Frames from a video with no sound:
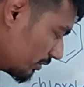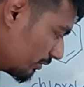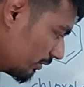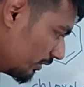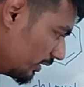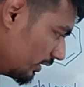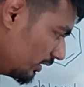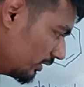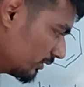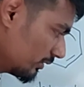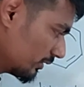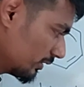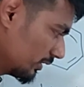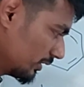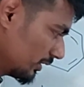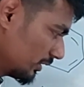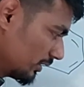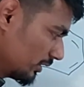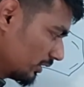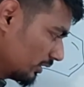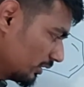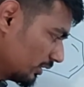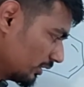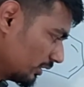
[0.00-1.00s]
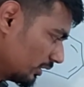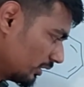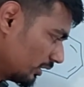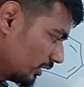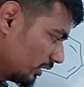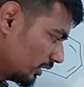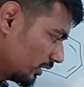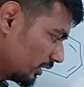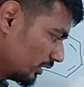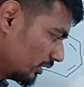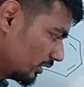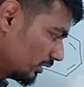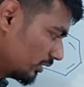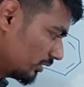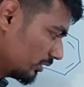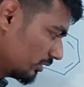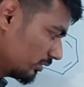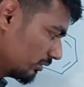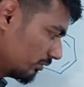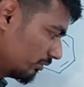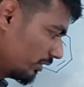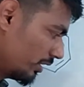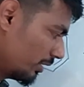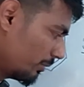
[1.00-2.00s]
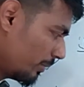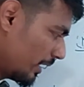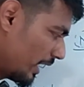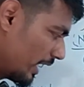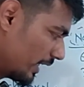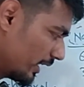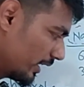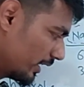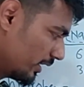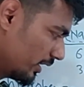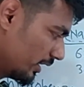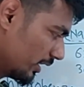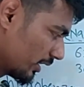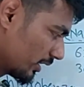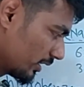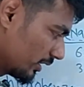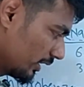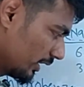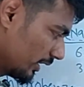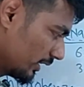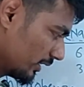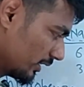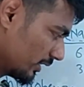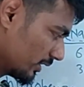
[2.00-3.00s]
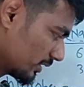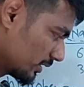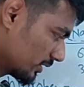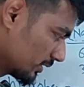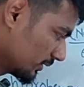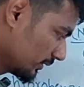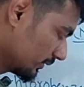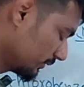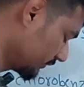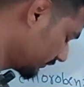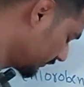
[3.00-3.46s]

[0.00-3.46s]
will be added here like this.